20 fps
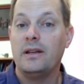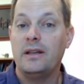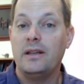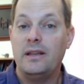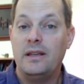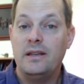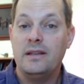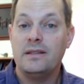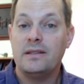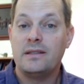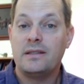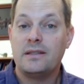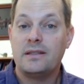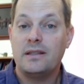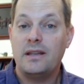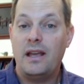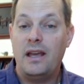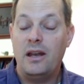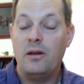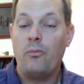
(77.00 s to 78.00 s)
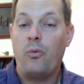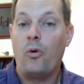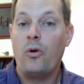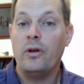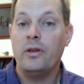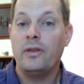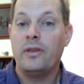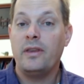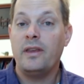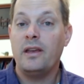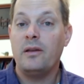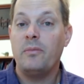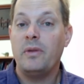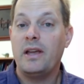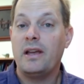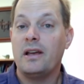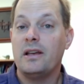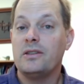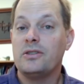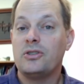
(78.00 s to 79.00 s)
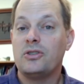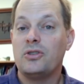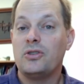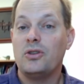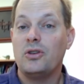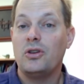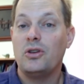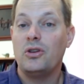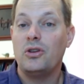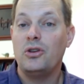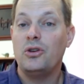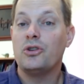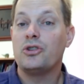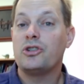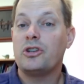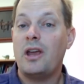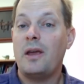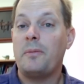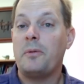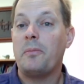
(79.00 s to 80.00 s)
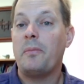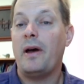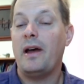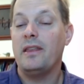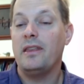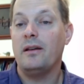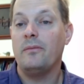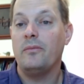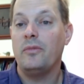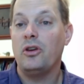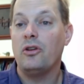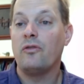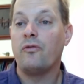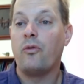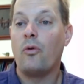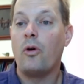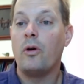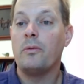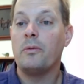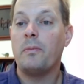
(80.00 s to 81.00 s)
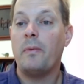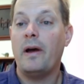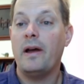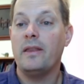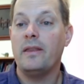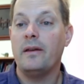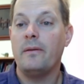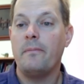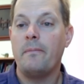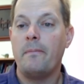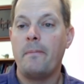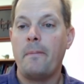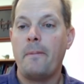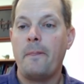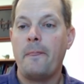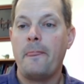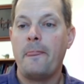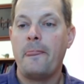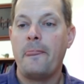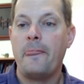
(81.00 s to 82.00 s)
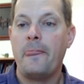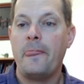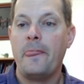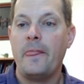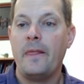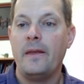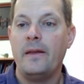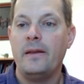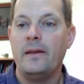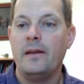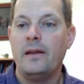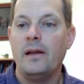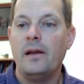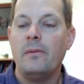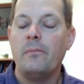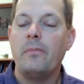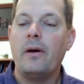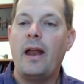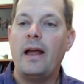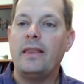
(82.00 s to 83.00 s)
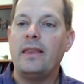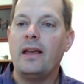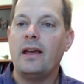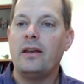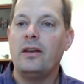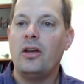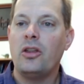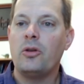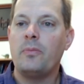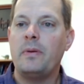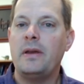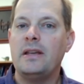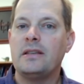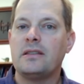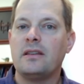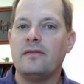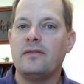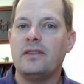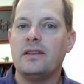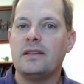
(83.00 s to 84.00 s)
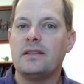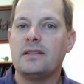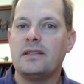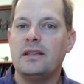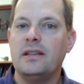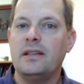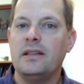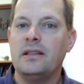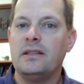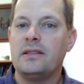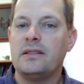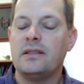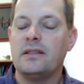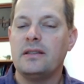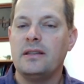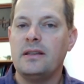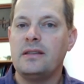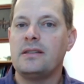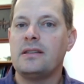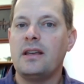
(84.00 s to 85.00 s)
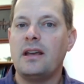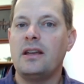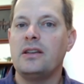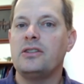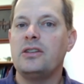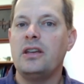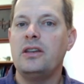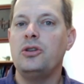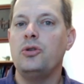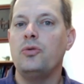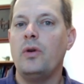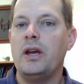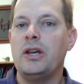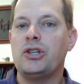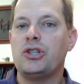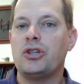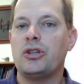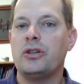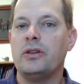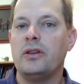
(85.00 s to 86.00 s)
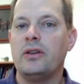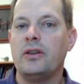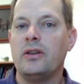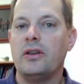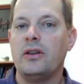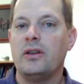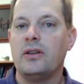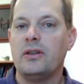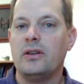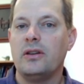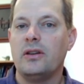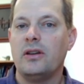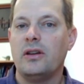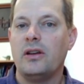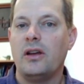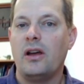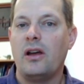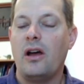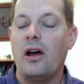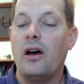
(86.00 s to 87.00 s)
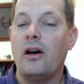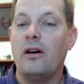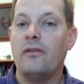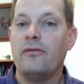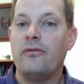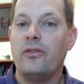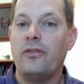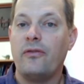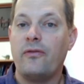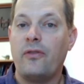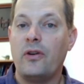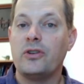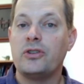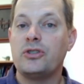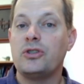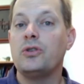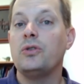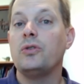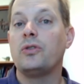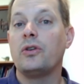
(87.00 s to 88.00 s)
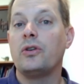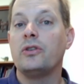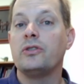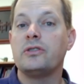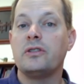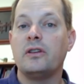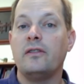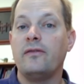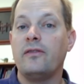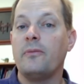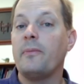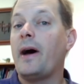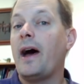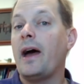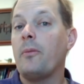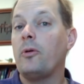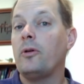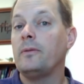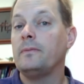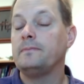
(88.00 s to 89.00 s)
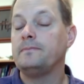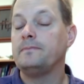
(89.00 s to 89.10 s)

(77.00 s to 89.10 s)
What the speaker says: is an important thing because you're shaped by them, you're formed by them. But I think another piece of this is a continuation of the first 2/3 of the Bible,